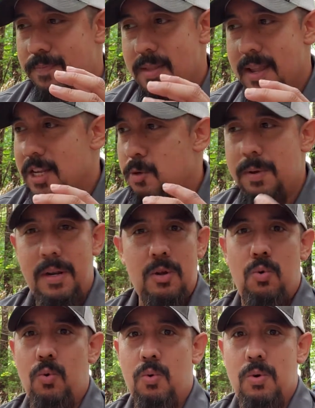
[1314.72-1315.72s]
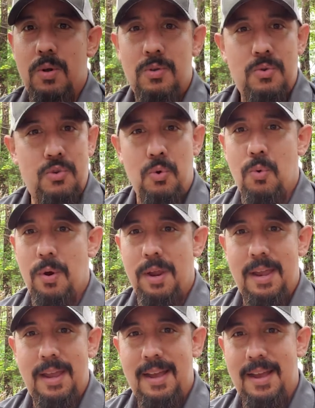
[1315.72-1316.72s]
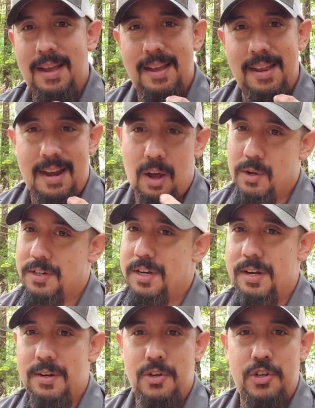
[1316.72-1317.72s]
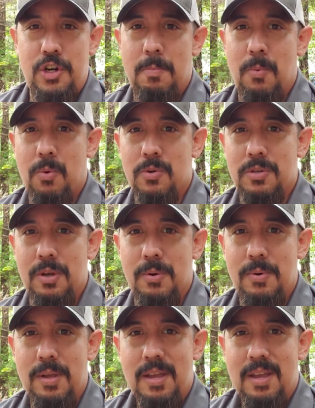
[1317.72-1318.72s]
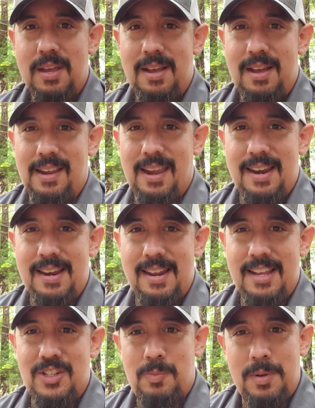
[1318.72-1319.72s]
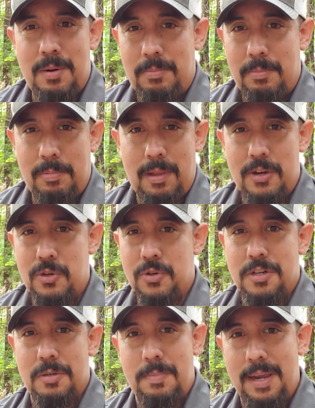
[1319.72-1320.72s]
it's been a cool story, and I'll continue to share more. So again, it's been a pleasure just being